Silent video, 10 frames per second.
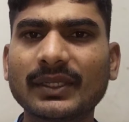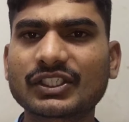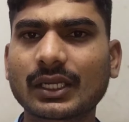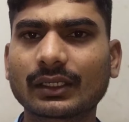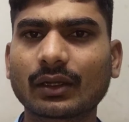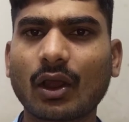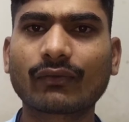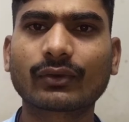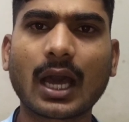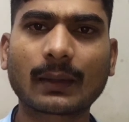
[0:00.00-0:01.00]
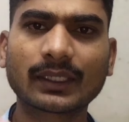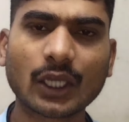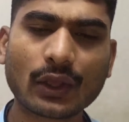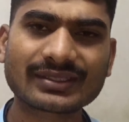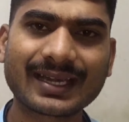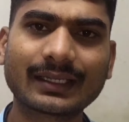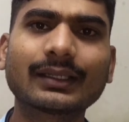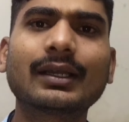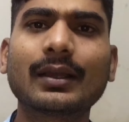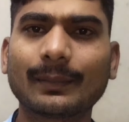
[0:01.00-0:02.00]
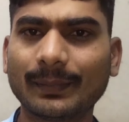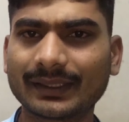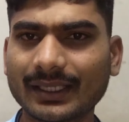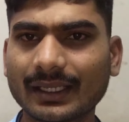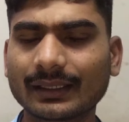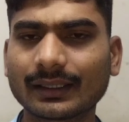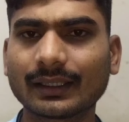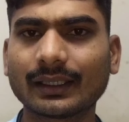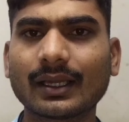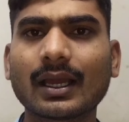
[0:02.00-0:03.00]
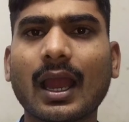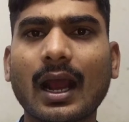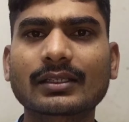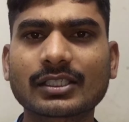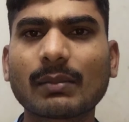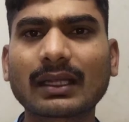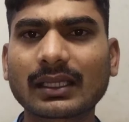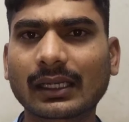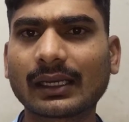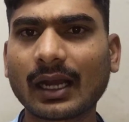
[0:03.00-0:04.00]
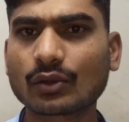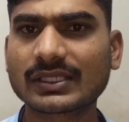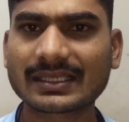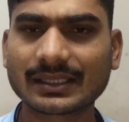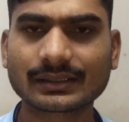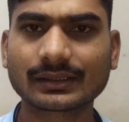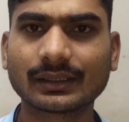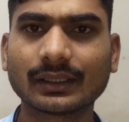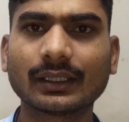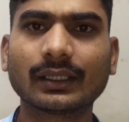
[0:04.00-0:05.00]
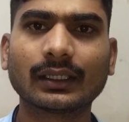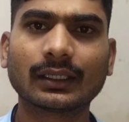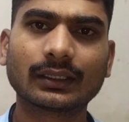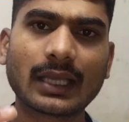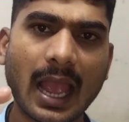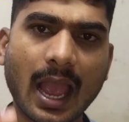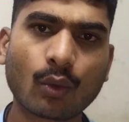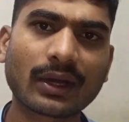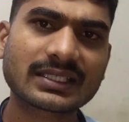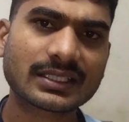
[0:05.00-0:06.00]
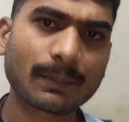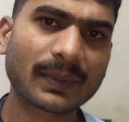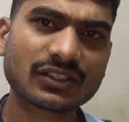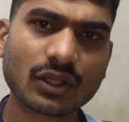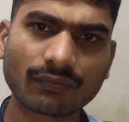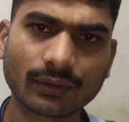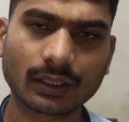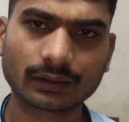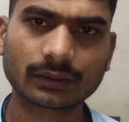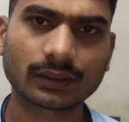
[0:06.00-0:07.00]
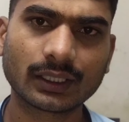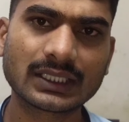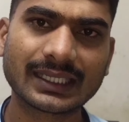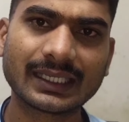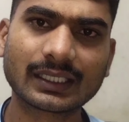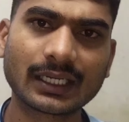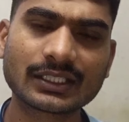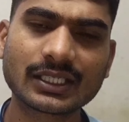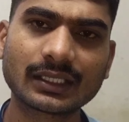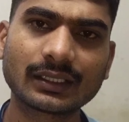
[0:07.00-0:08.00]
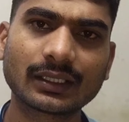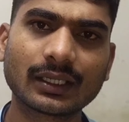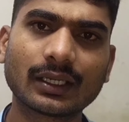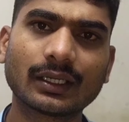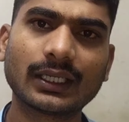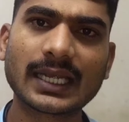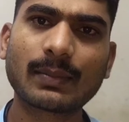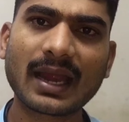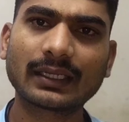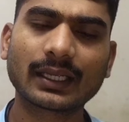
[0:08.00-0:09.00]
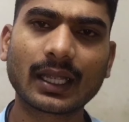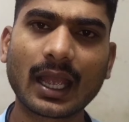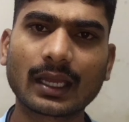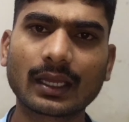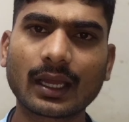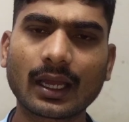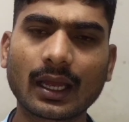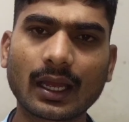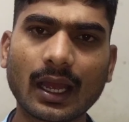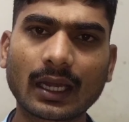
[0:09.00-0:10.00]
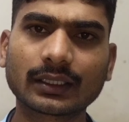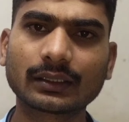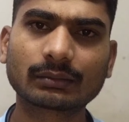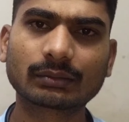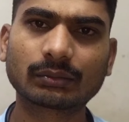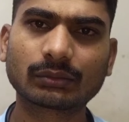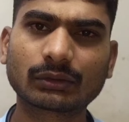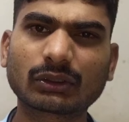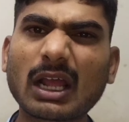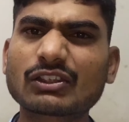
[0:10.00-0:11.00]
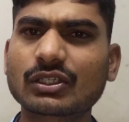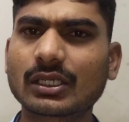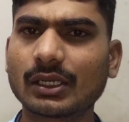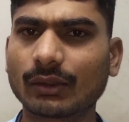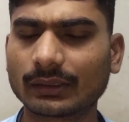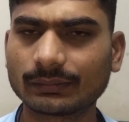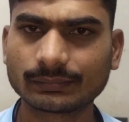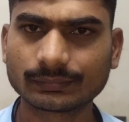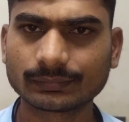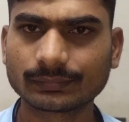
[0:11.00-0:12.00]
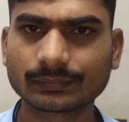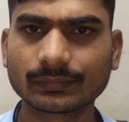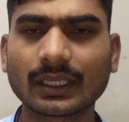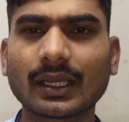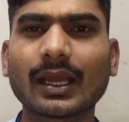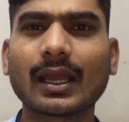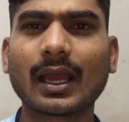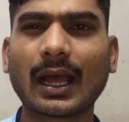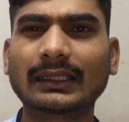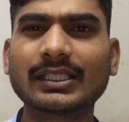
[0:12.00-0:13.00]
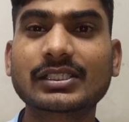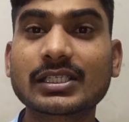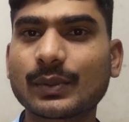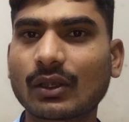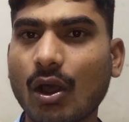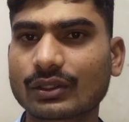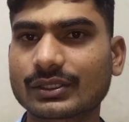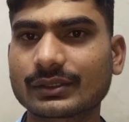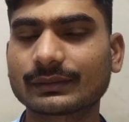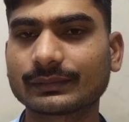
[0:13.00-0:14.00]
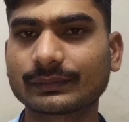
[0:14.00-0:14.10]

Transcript: emission of carbon dioxide, methane and some other greenhouse gases, the average temperature of Earth is increasing day by day at a drastic level. And this is because